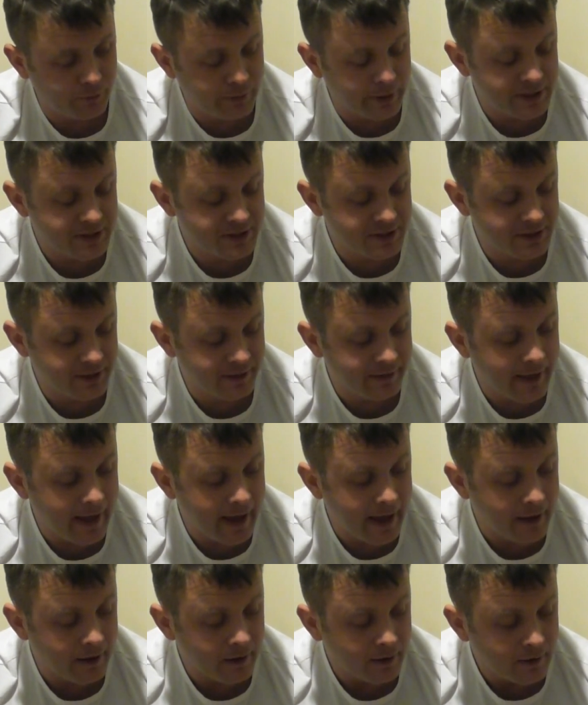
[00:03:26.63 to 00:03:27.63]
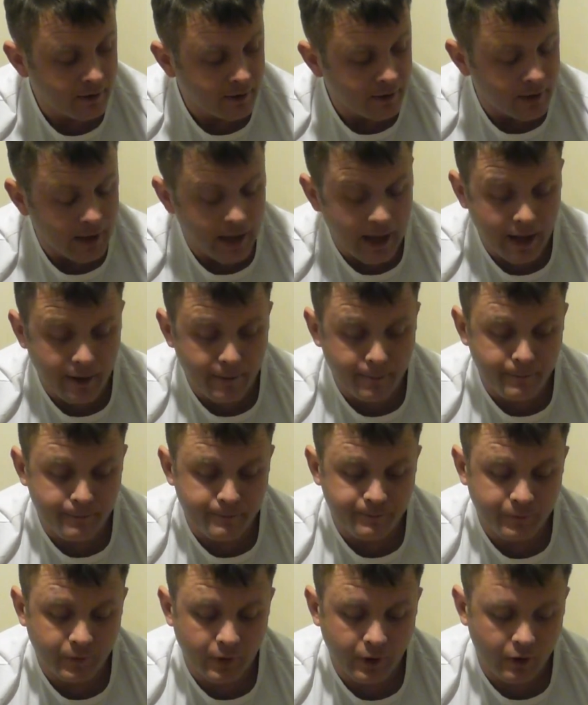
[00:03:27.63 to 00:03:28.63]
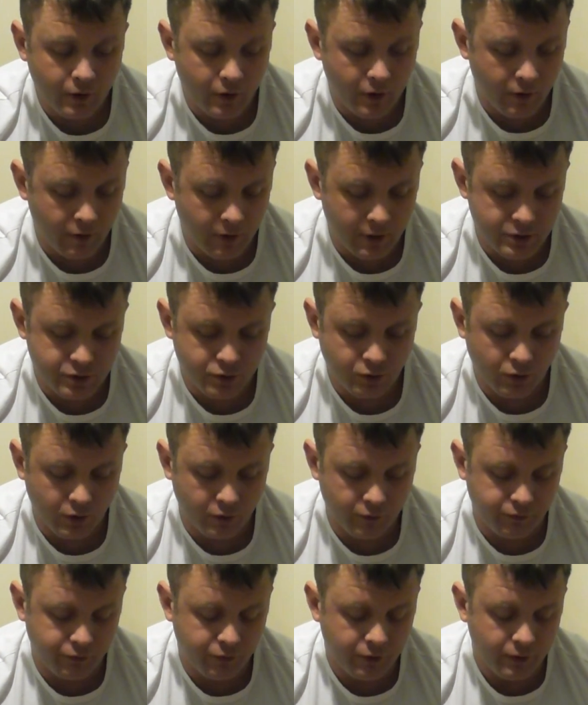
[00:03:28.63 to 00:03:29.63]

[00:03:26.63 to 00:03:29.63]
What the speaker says: pictures in there, sort of